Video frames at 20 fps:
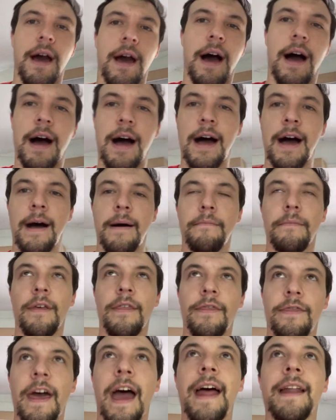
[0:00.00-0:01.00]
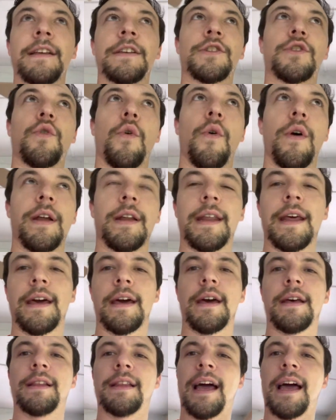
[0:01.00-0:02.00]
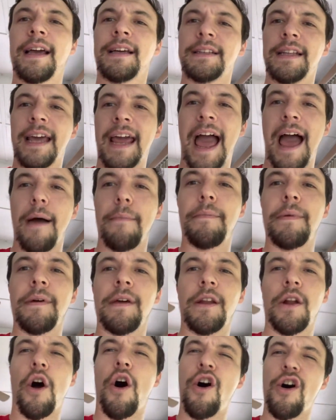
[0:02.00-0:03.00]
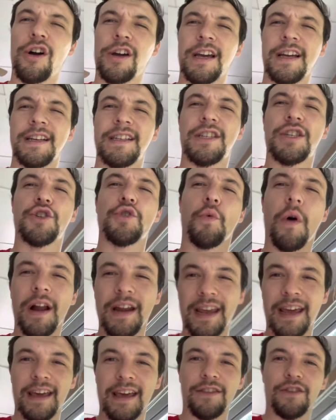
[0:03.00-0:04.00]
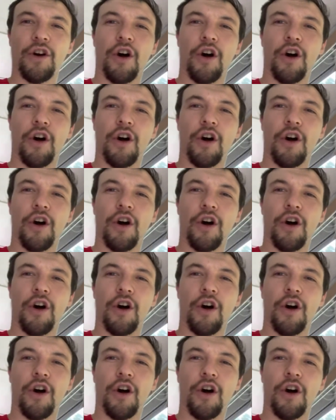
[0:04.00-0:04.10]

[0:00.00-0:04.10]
That is going to likely happen August 20th,